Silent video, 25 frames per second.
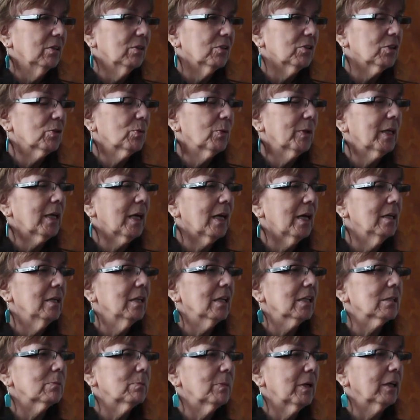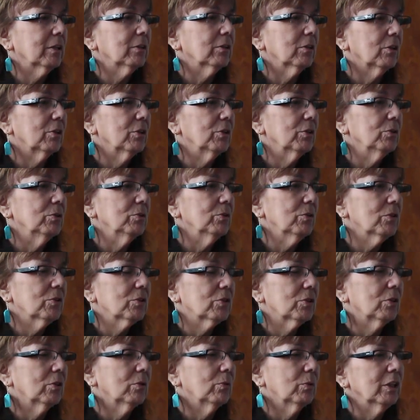So we can't expect our youth
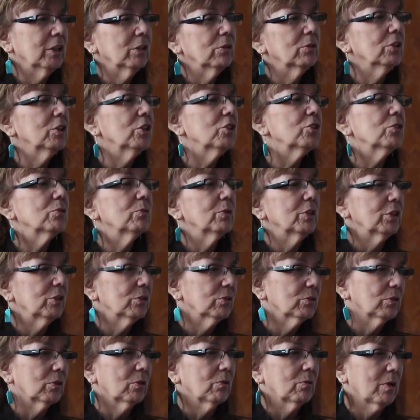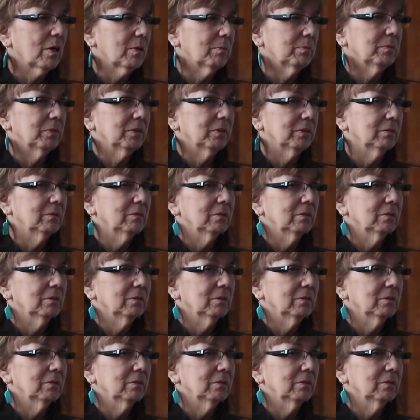to know, what are you going to do when you grow up?